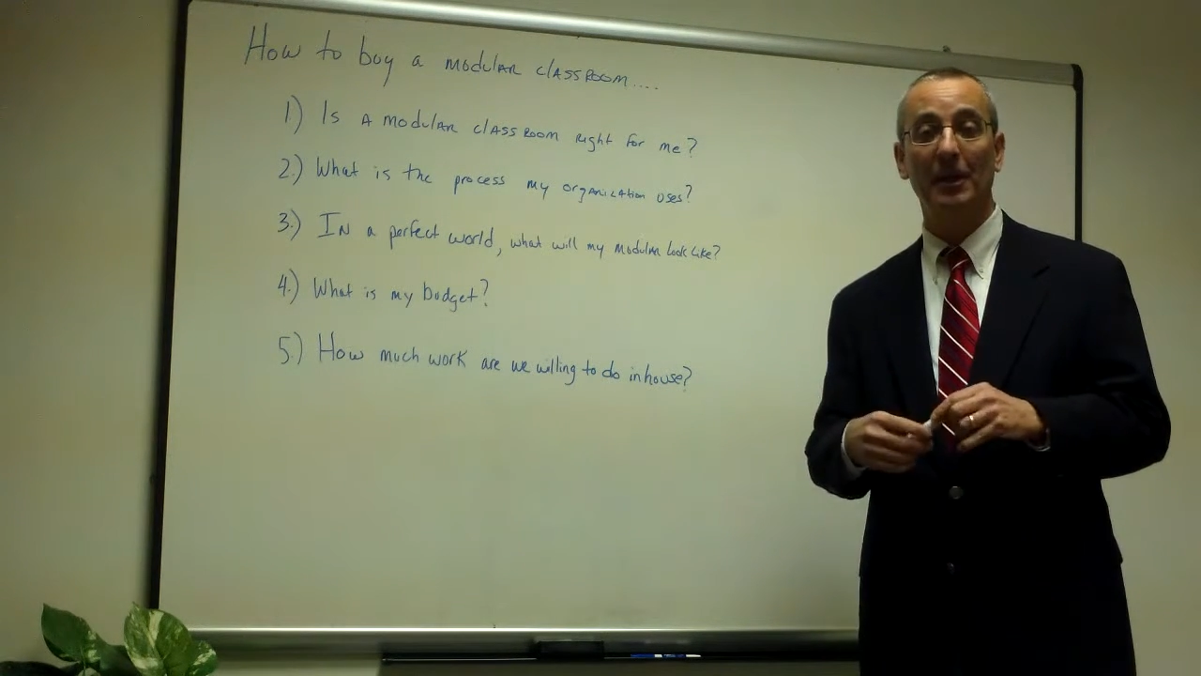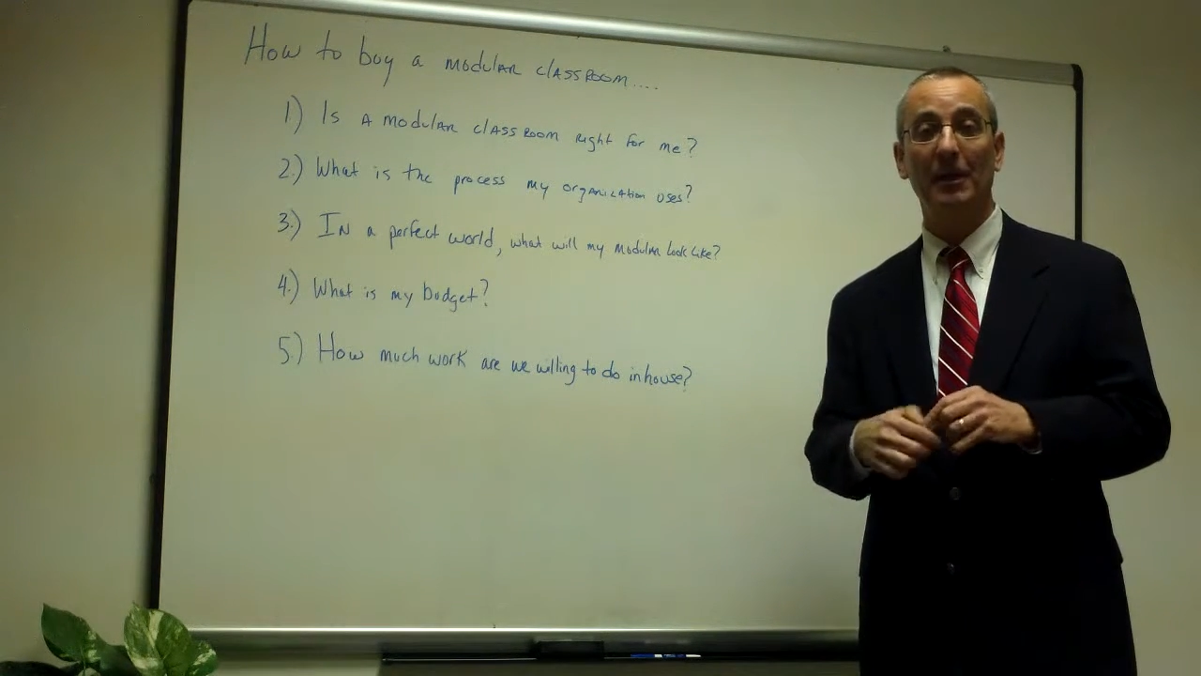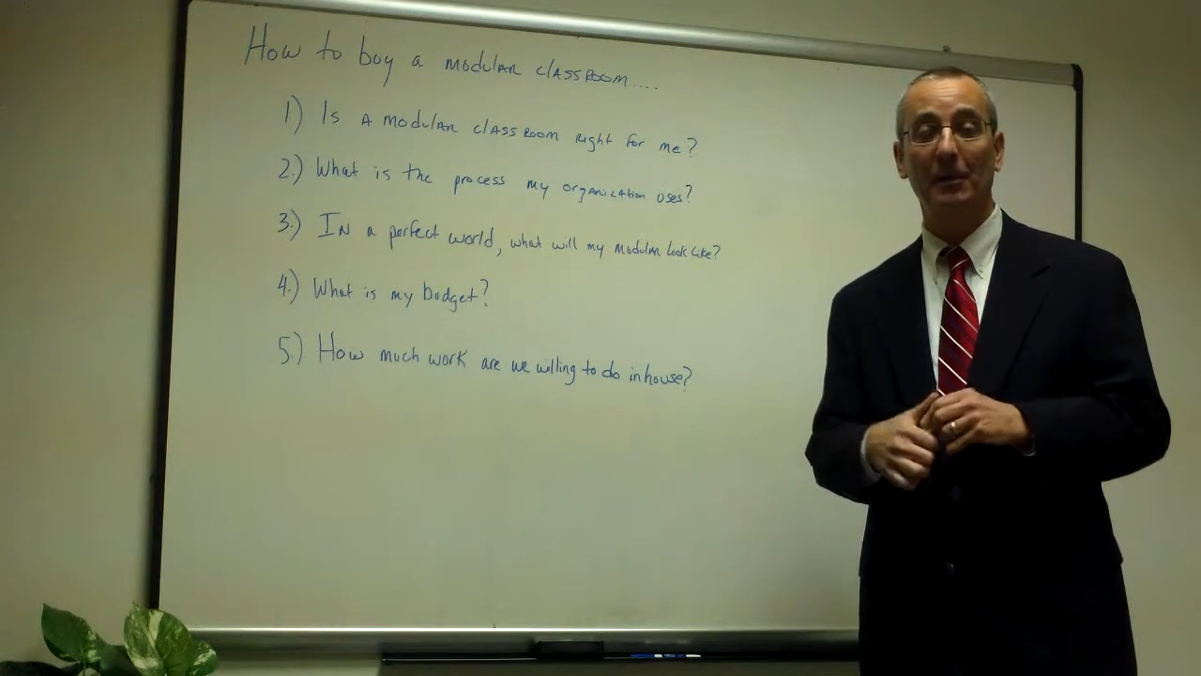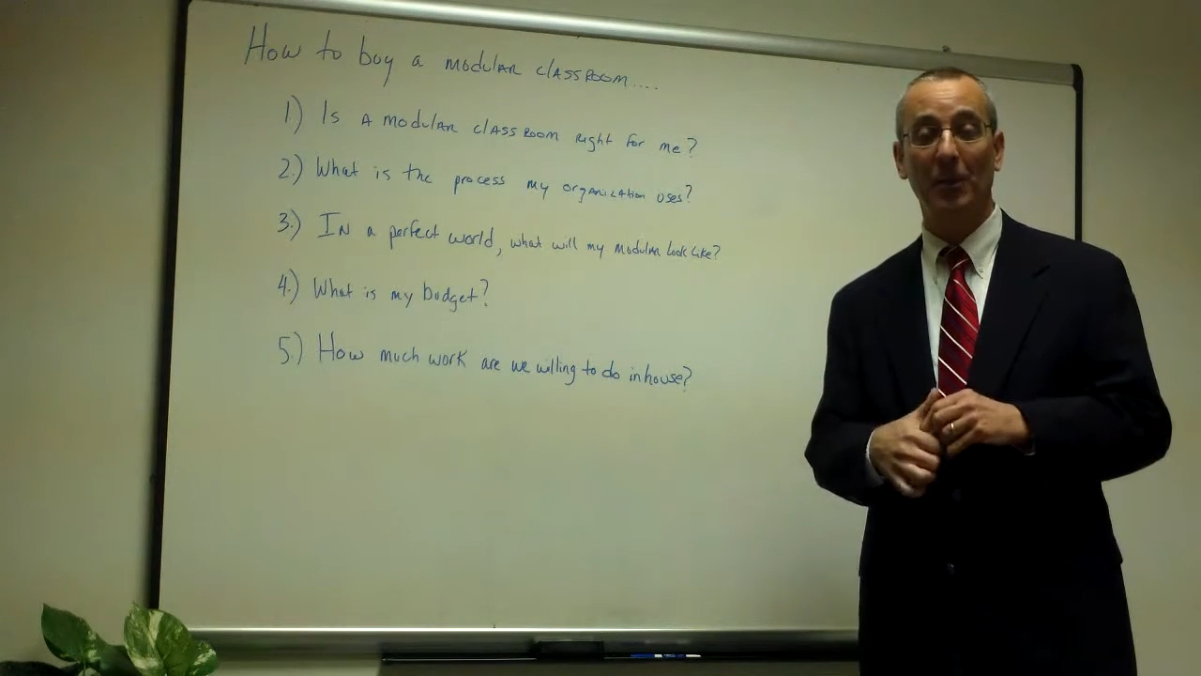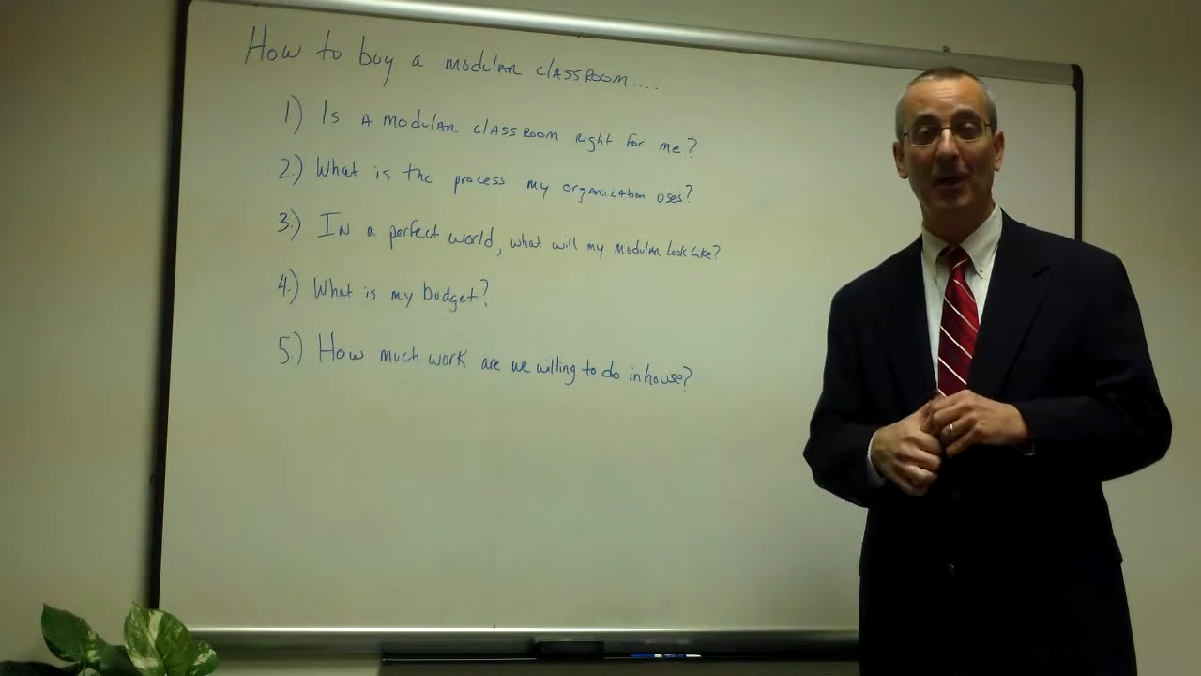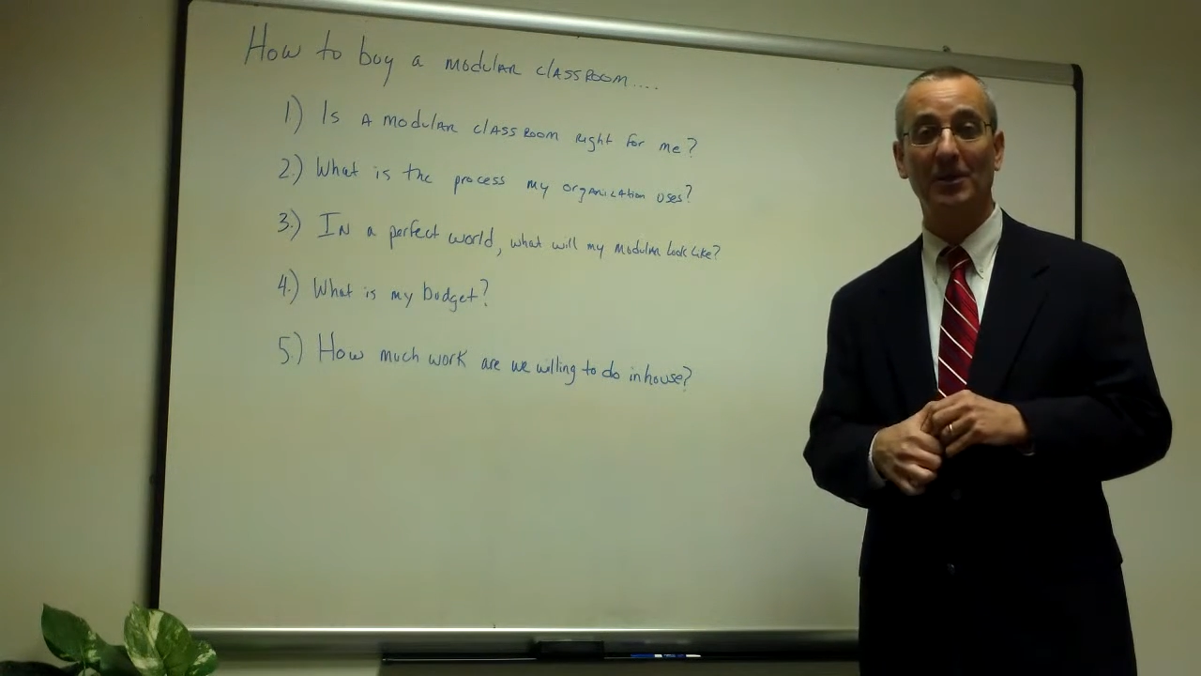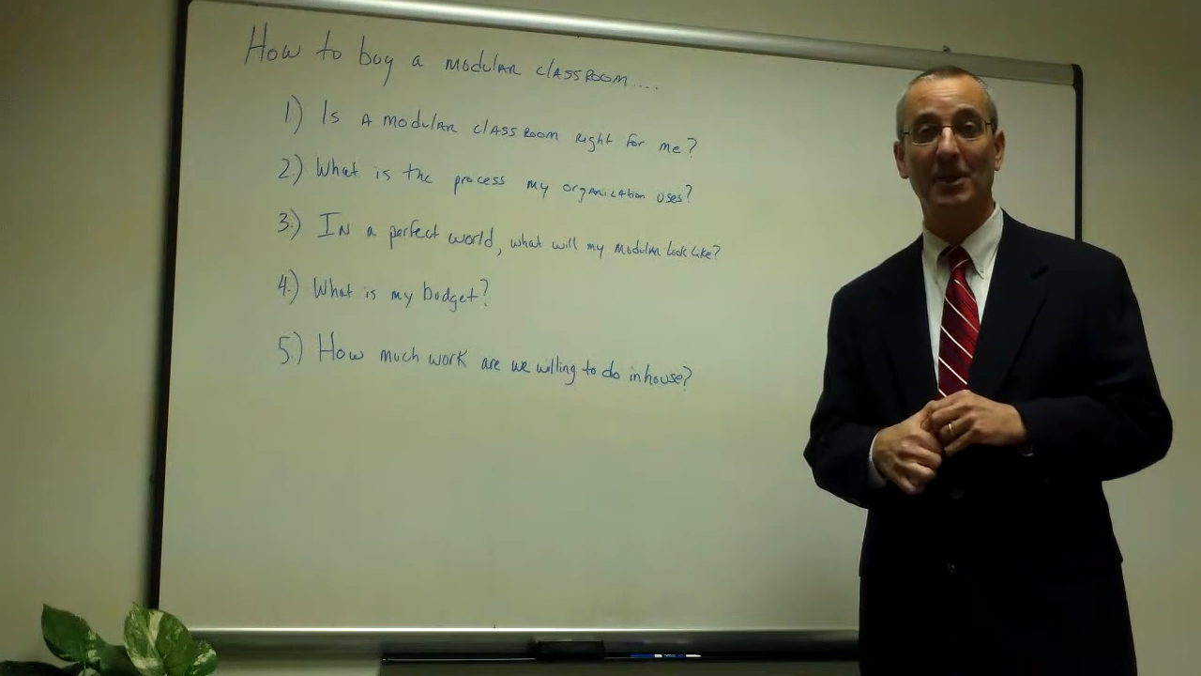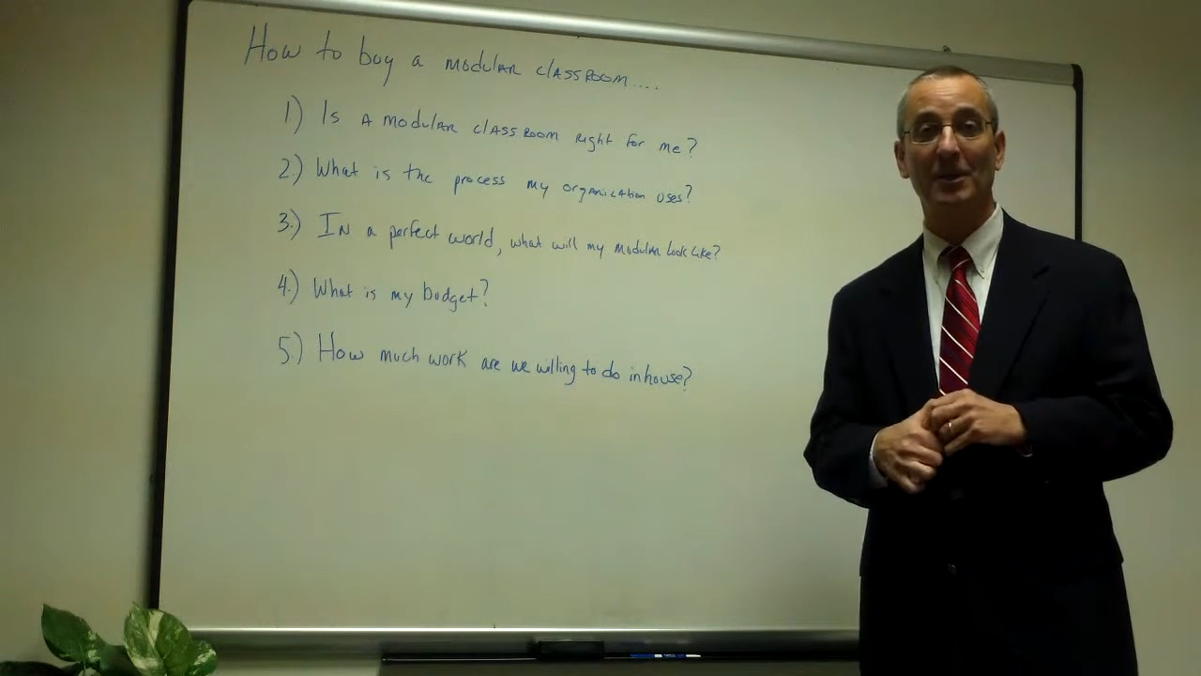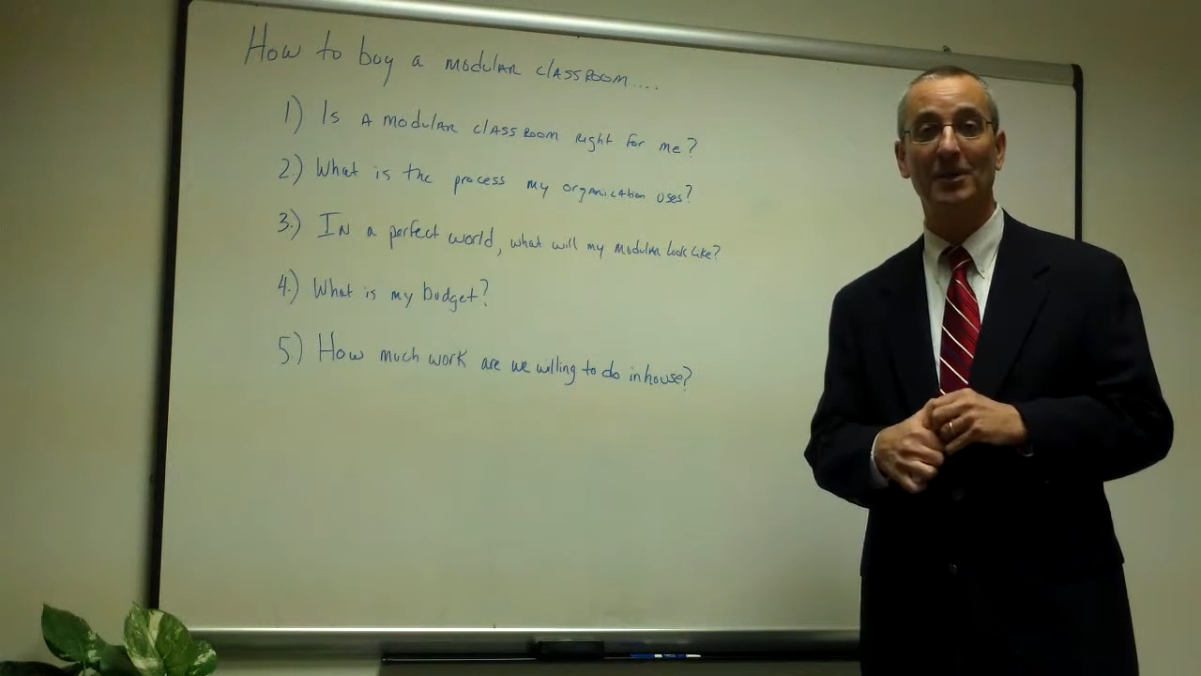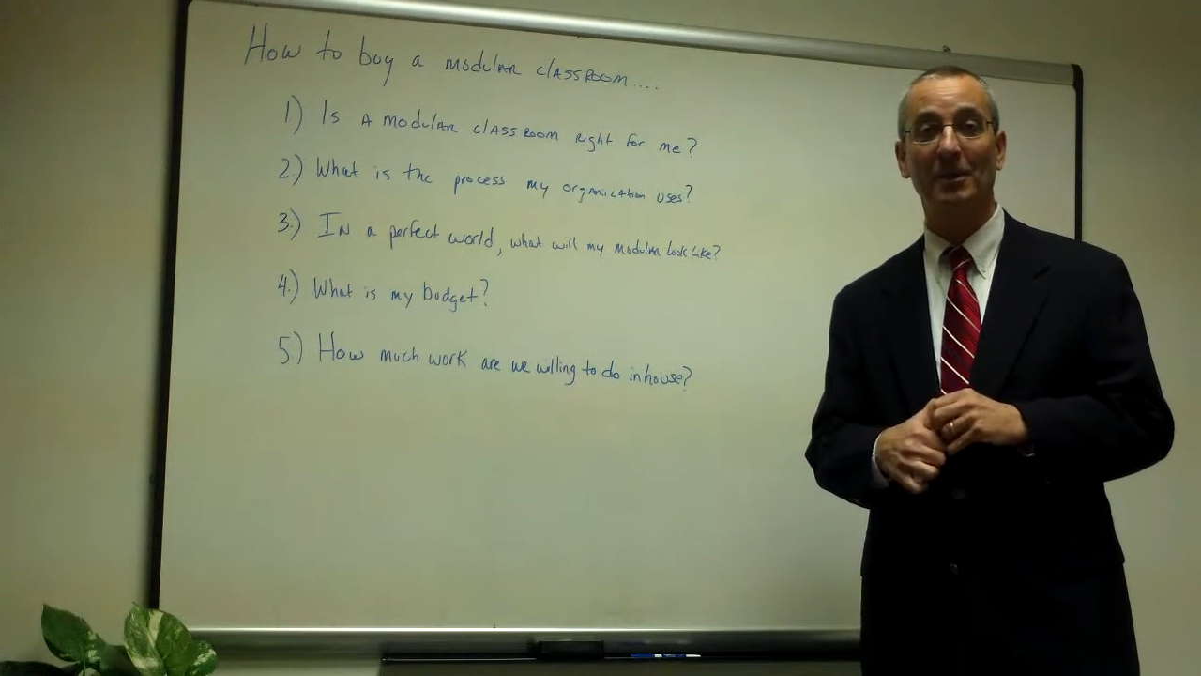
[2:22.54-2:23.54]
in the
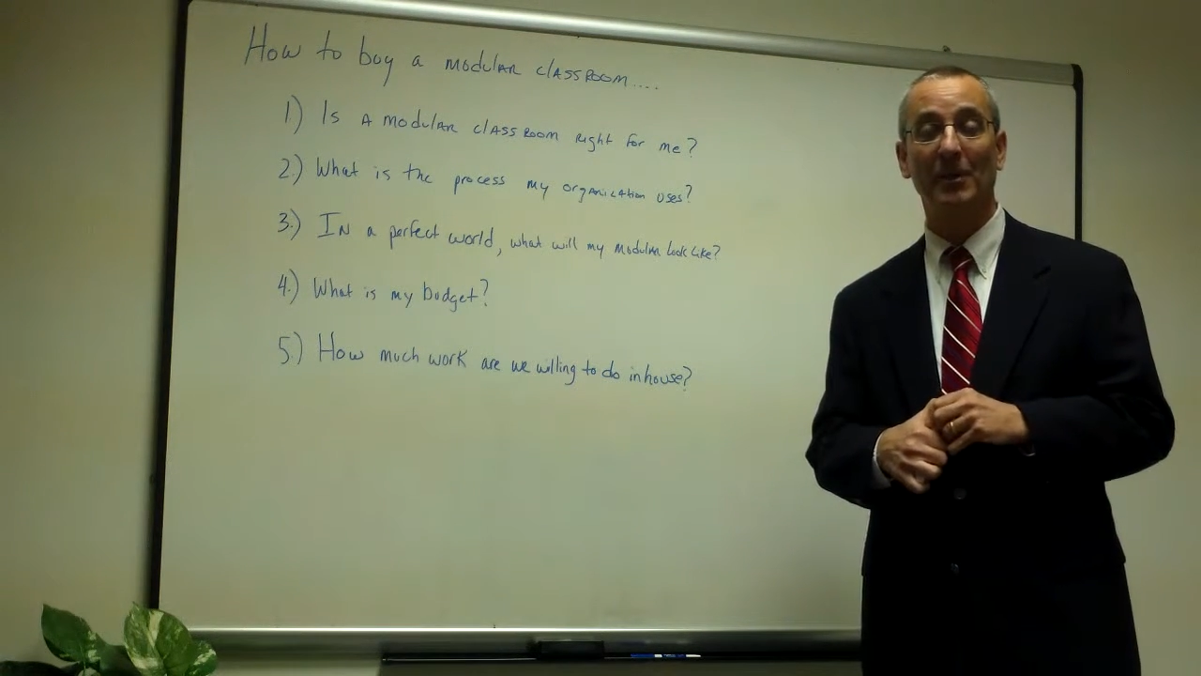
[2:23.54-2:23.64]
process